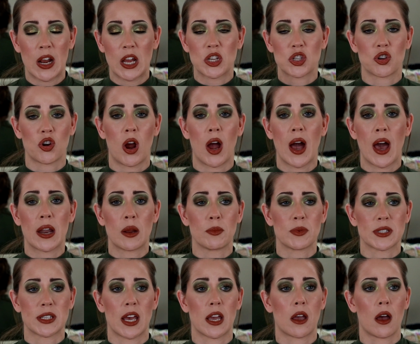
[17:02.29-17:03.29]
I tried and
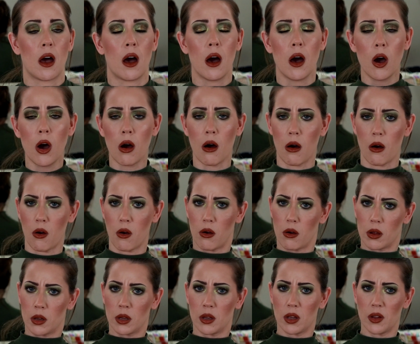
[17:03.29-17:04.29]
was like, oh
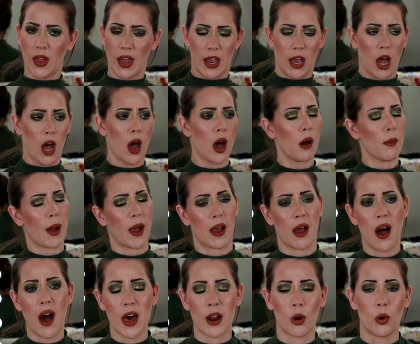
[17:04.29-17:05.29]
my
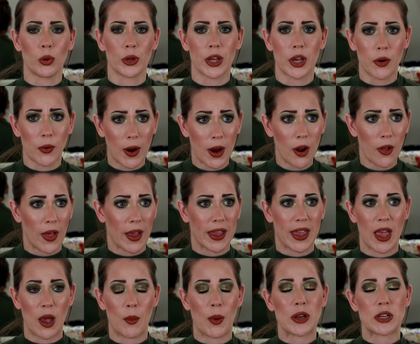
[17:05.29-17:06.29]
God, holy grail, I
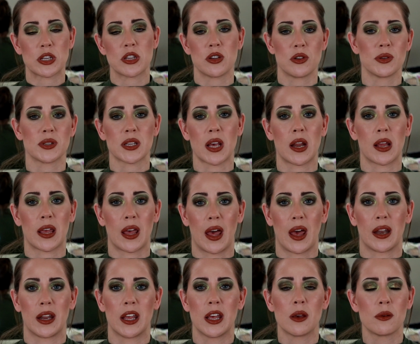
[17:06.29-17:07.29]
can't wait to use that
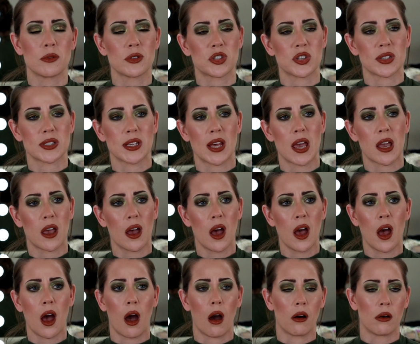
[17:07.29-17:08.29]
again. It was just like,
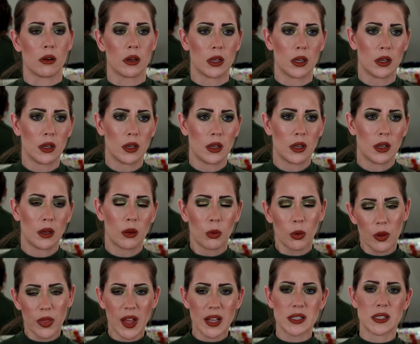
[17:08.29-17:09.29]
oh,
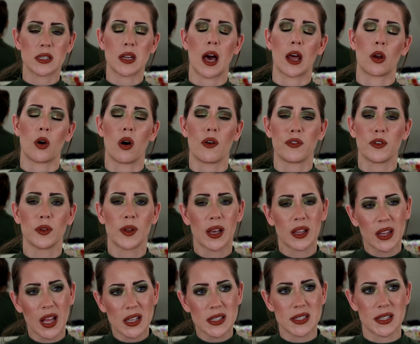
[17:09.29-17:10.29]
well, that's not awful.
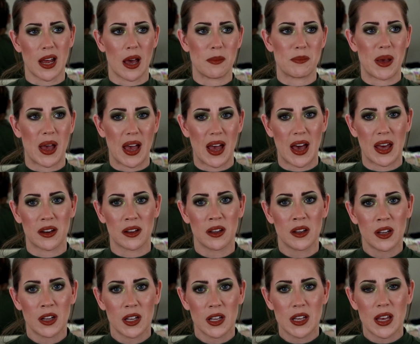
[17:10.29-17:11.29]
Like, that's not bad.
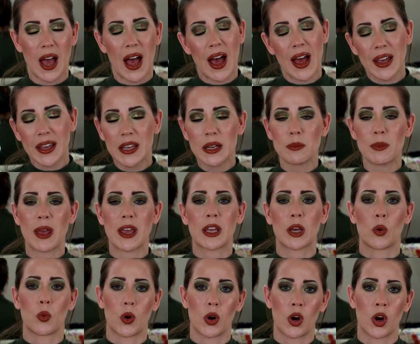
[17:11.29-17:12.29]
I can make
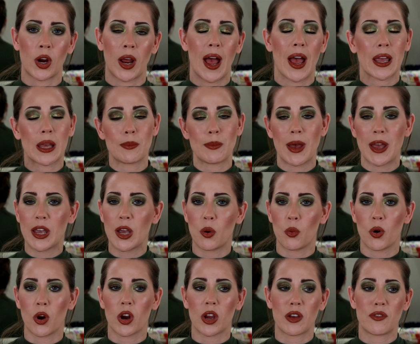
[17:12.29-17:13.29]
it work. I can make it
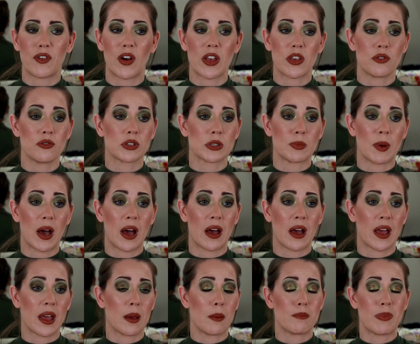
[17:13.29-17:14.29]
work if I use
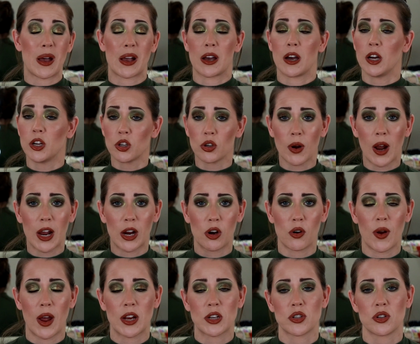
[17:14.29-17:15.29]
my Becca Under Eye
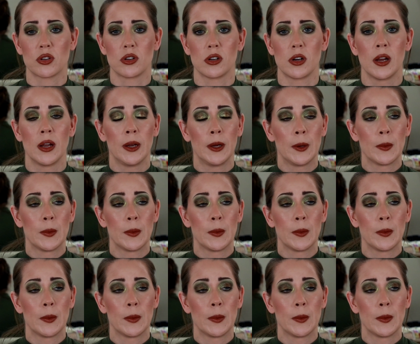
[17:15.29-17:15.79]
Corrector,